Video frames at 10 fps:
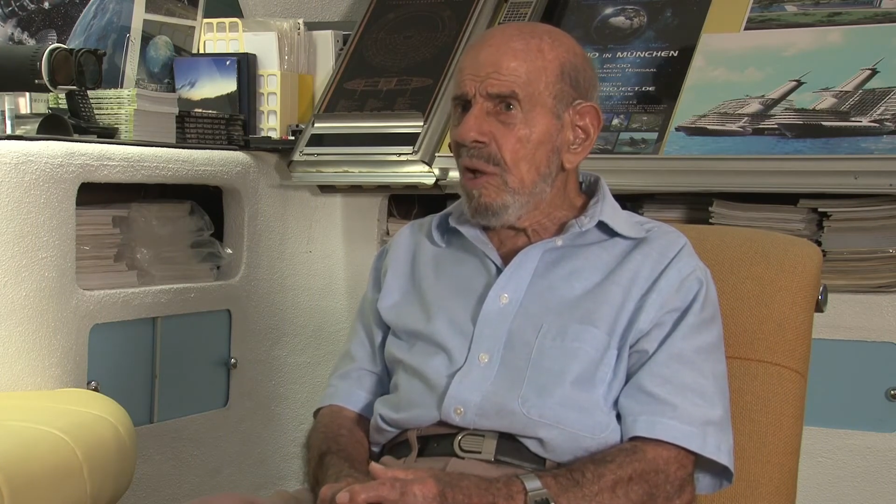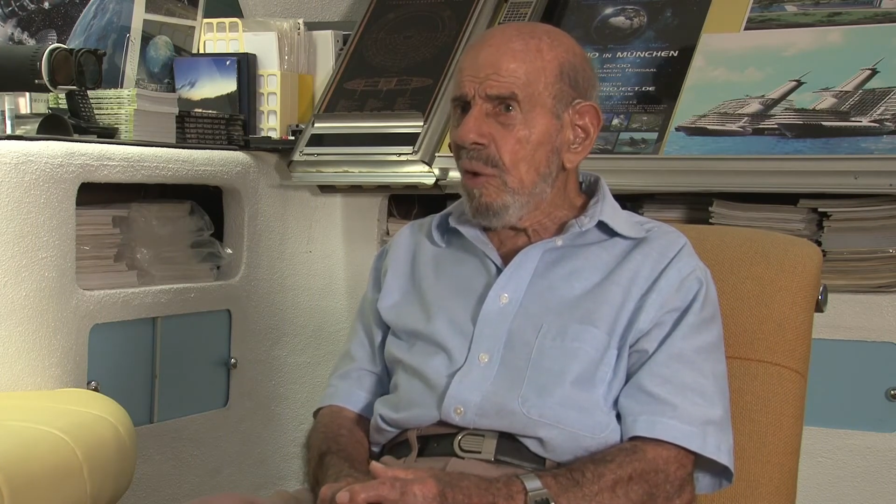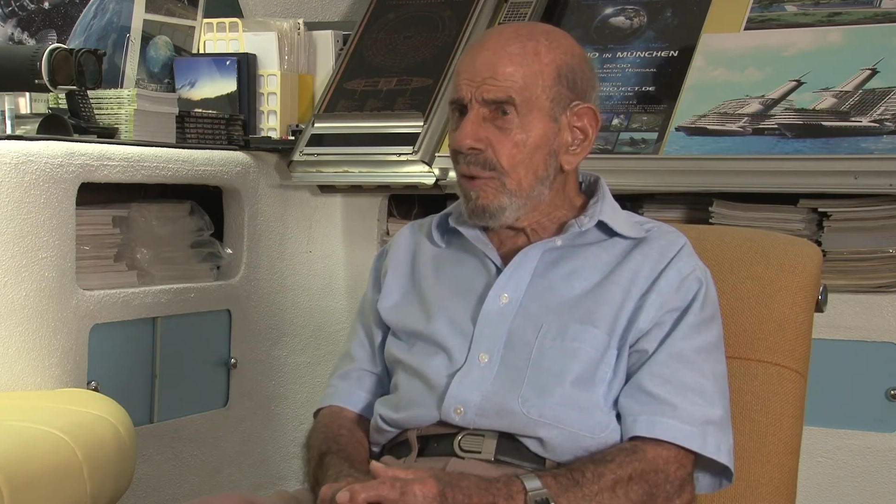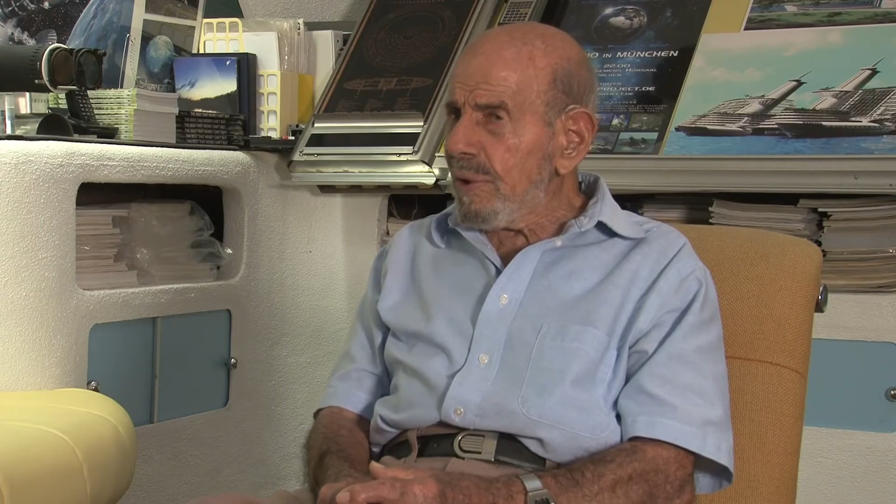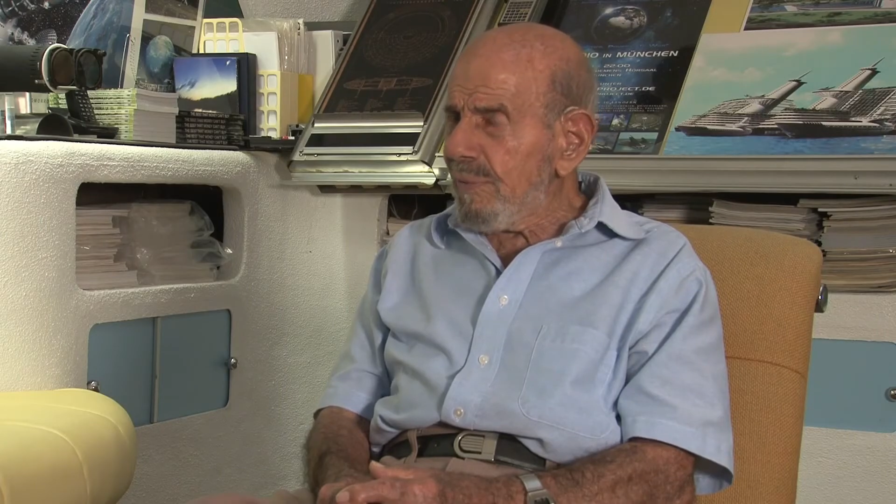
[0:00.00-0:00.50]

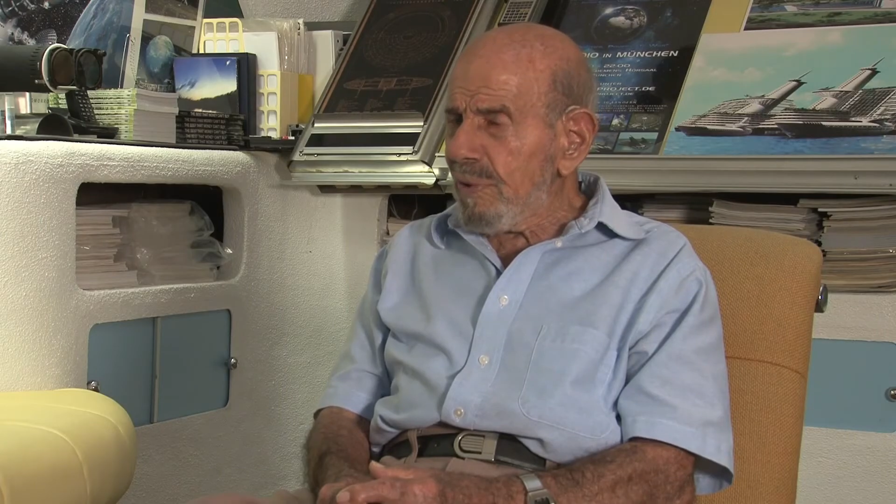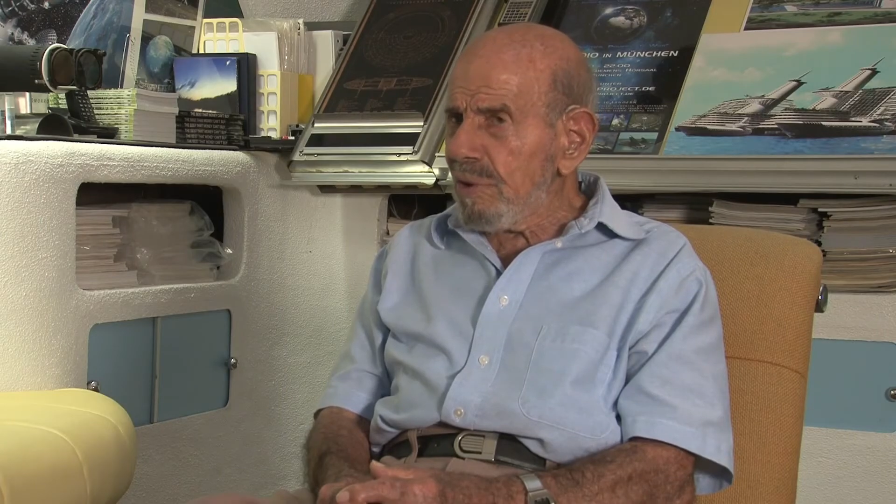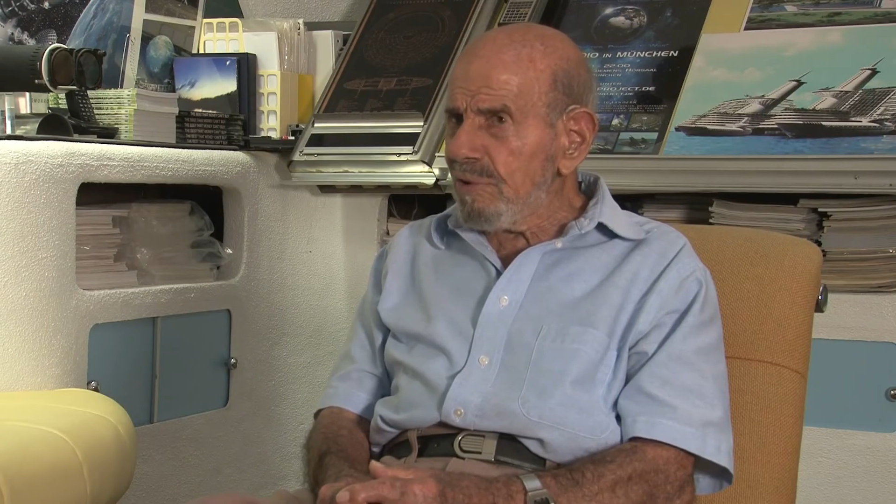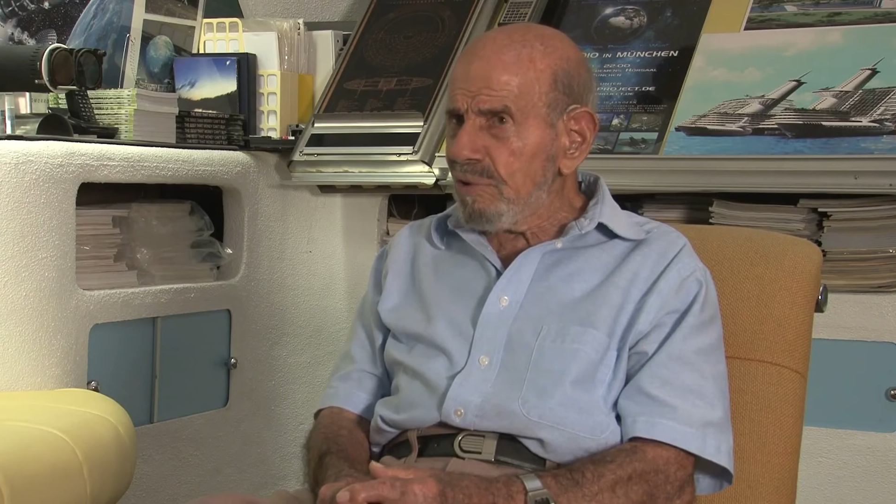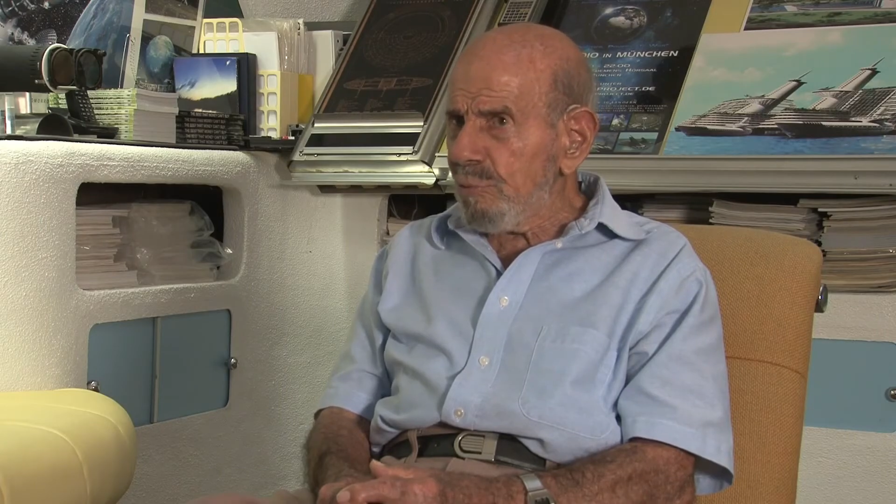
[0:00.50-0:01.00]
or whatever
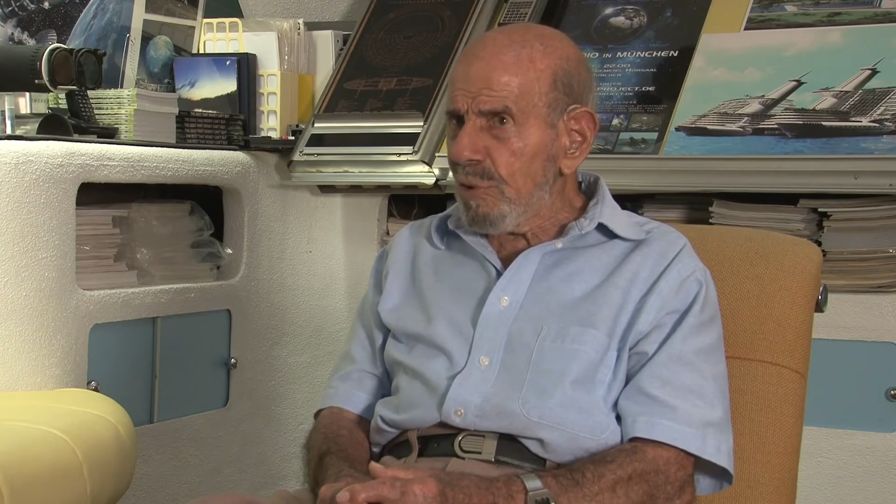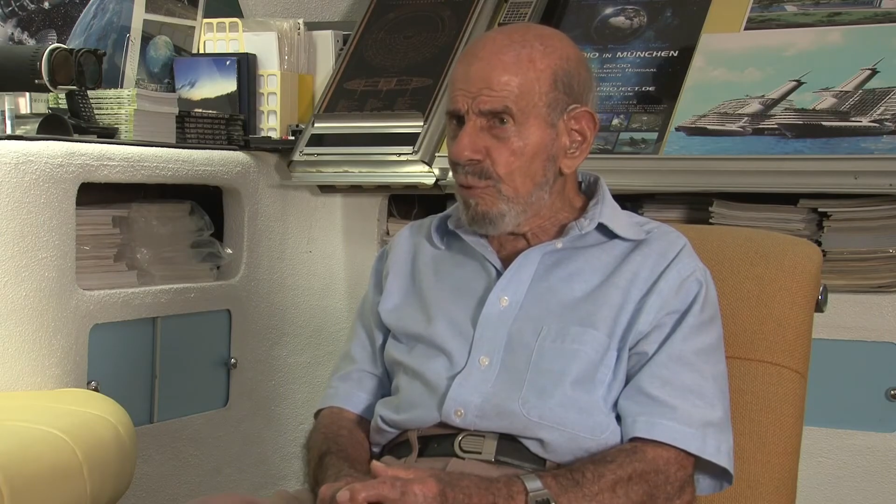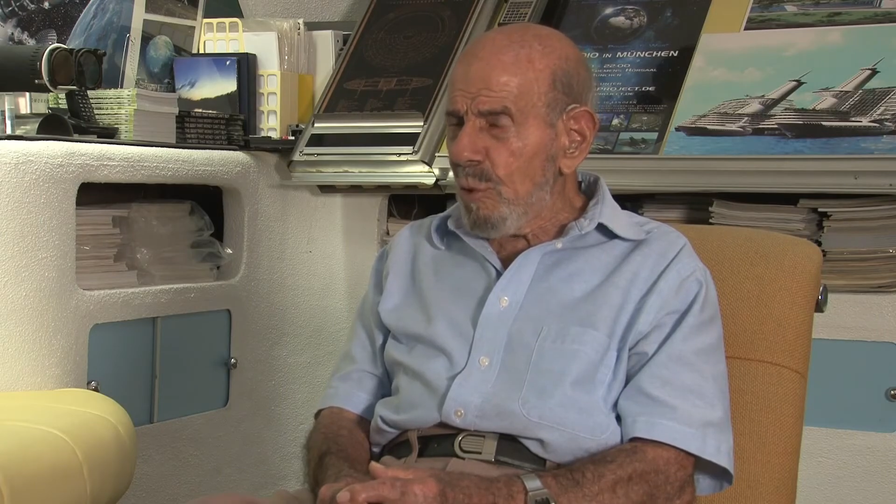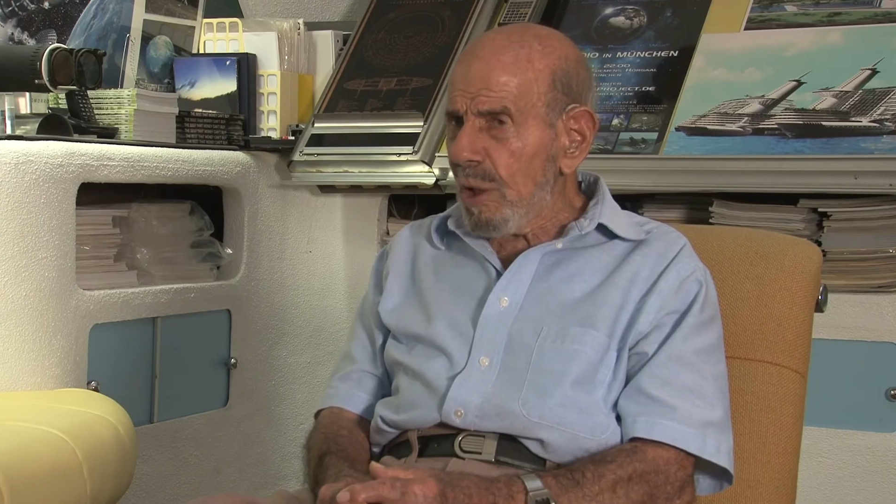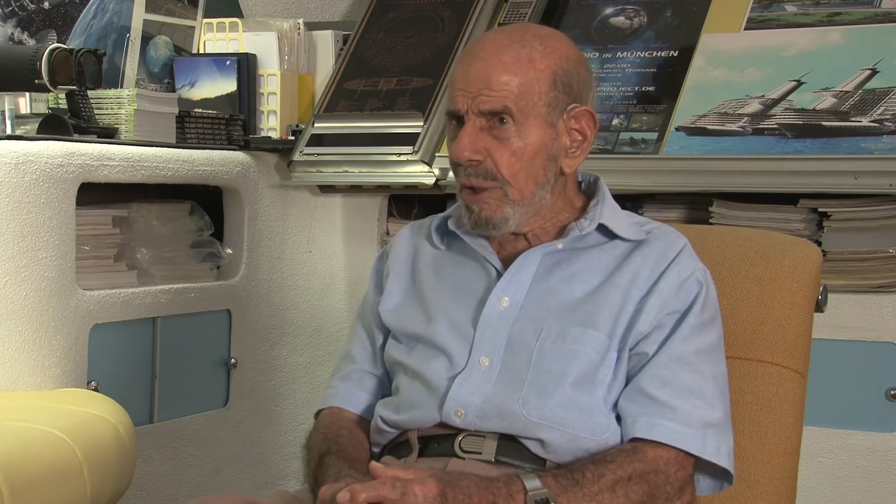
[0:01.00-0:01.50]
else is
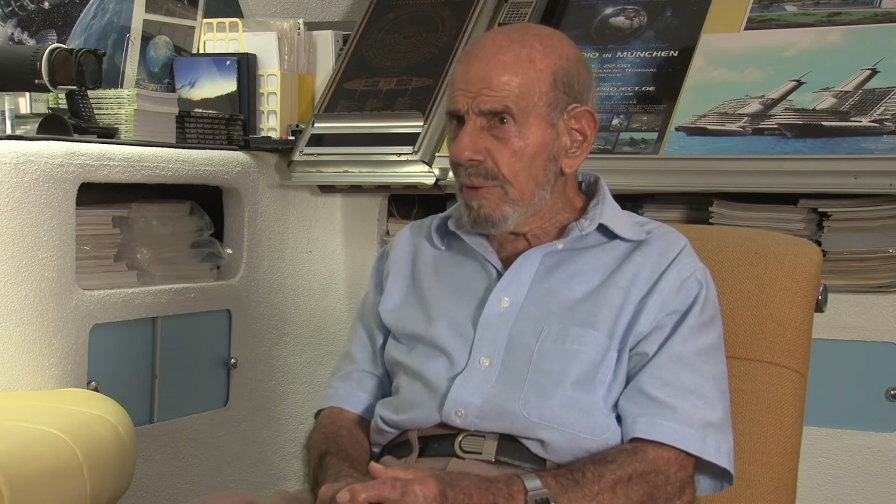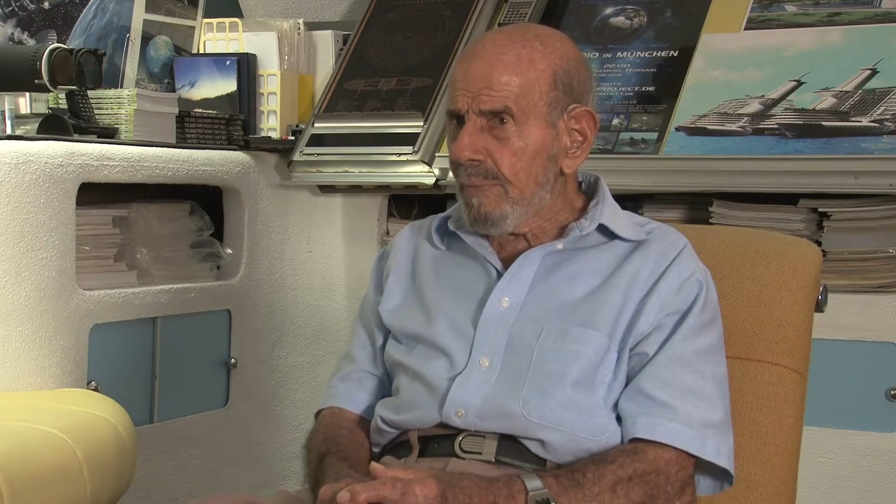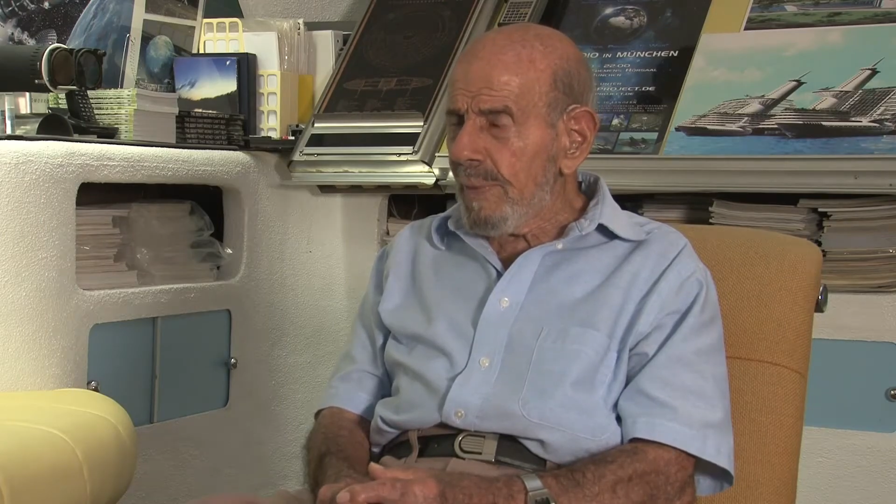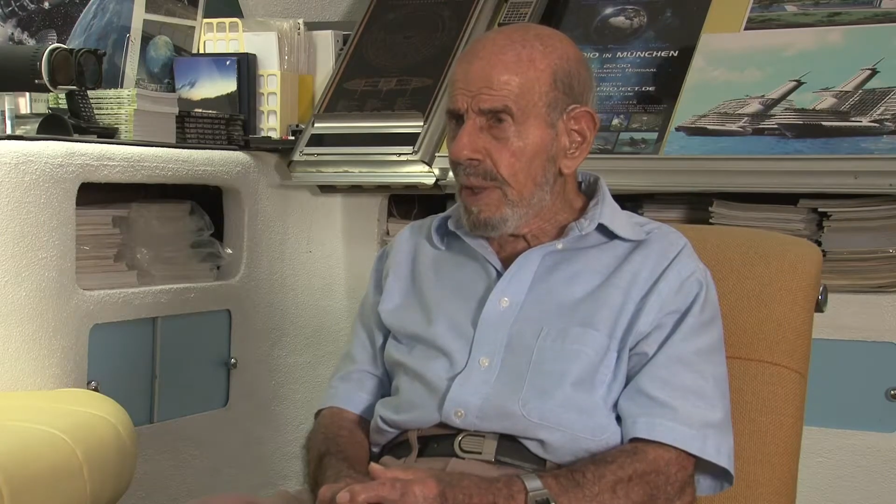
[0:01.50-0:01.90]
required.